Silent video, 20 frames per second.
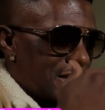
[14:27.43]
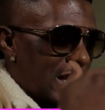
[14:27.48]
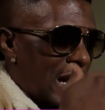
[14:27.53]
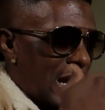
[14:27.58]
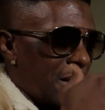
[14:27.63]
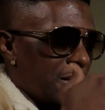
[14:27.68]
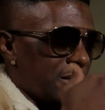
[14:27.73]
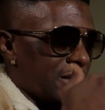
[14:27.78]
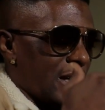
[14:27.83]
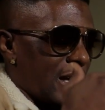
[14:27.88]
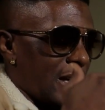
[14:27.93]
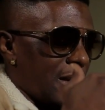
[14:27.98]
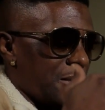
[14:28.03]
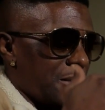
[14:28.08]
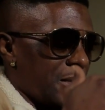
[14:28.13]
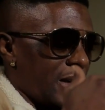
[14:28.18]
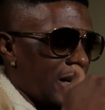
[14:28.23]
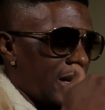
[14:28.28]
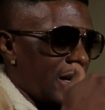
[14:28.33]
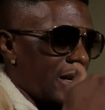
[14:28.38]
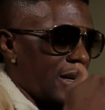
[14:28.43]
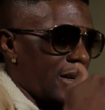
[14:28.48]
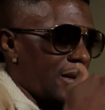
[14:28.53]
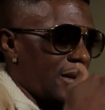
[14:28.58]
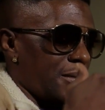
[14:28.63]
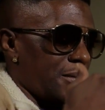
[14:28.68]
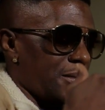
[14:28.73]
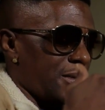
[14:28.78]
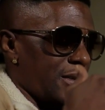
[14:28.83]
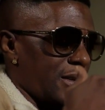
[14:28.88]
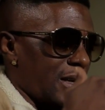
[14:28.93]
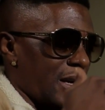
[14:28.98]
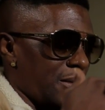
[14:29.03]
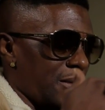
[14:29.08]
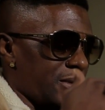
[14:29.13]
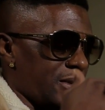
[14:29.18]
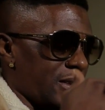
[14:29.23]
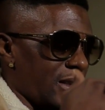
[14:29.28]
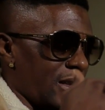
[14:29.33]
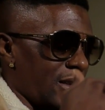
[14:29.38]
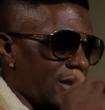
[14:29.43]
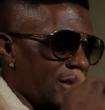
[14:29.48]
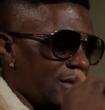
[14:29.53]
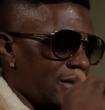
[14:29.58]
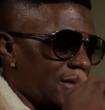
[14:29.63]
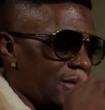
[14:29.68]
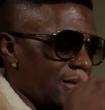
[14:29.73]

I was like, man, bro, I was like,